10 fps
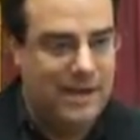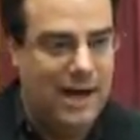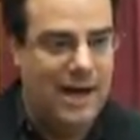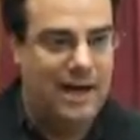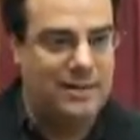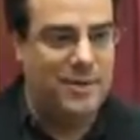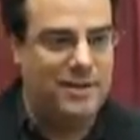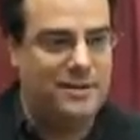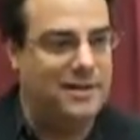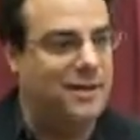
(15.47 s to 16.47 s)
It
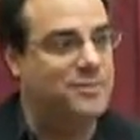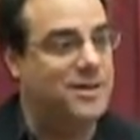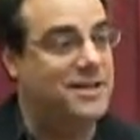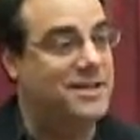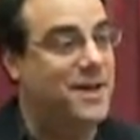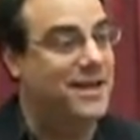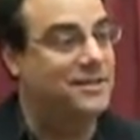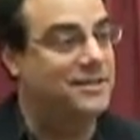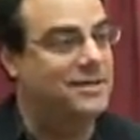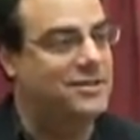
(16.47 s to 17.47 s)
depends on how much money they
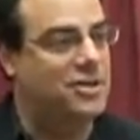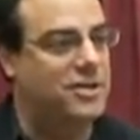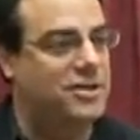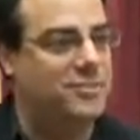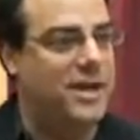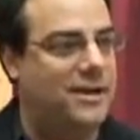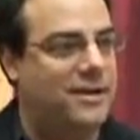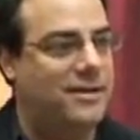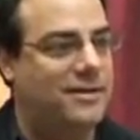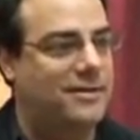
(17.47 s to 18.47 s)
spend. So they should make
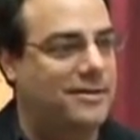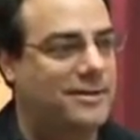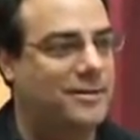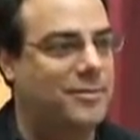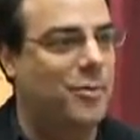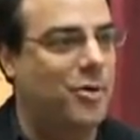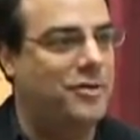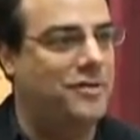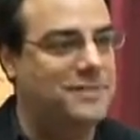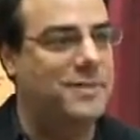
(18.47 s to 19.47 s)
a little bit more
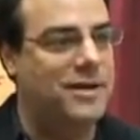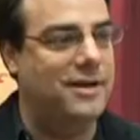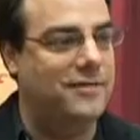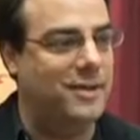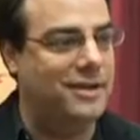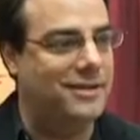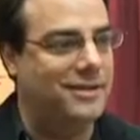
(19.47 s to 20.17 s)
than they spend every month.